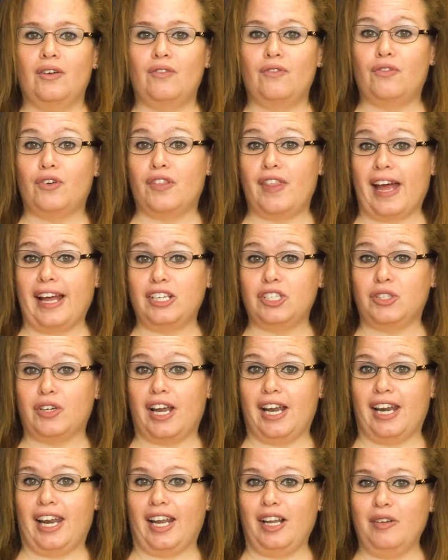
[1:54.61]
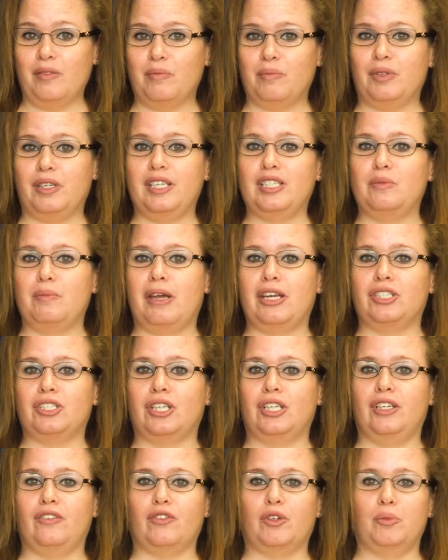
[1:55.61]
For that training, please make
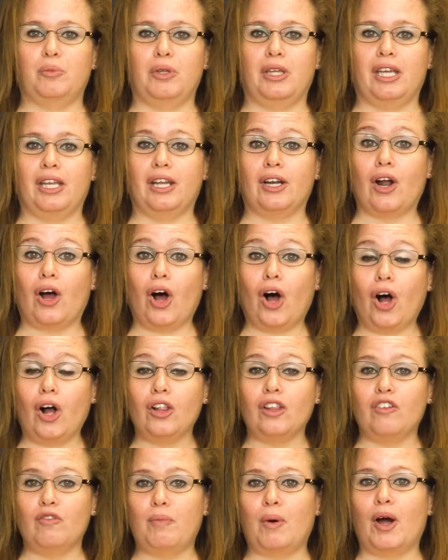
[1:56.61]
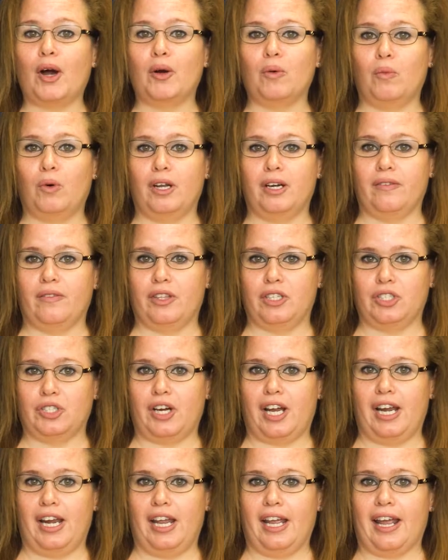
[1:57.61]
sure you've completed all of part 1 of the
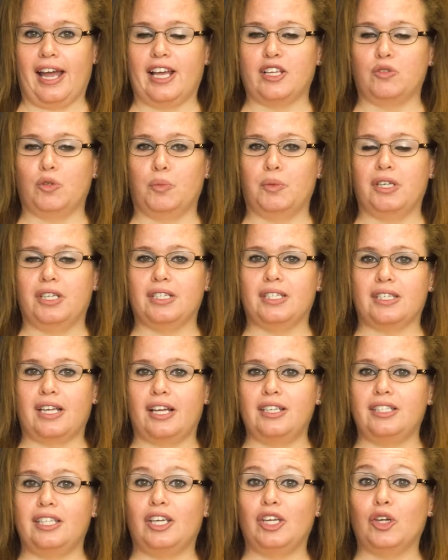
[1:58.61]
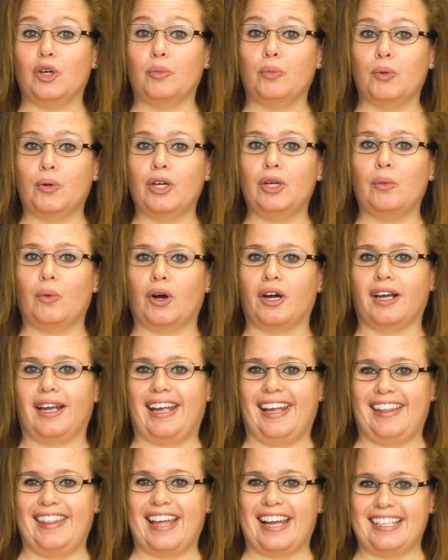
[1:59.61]
training, as we'll be discussing your pre-work
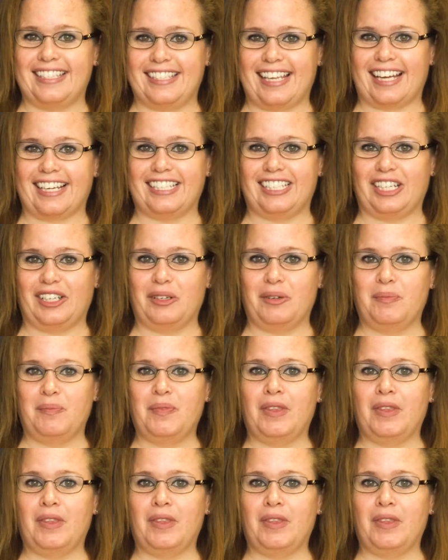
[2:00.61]
in that section.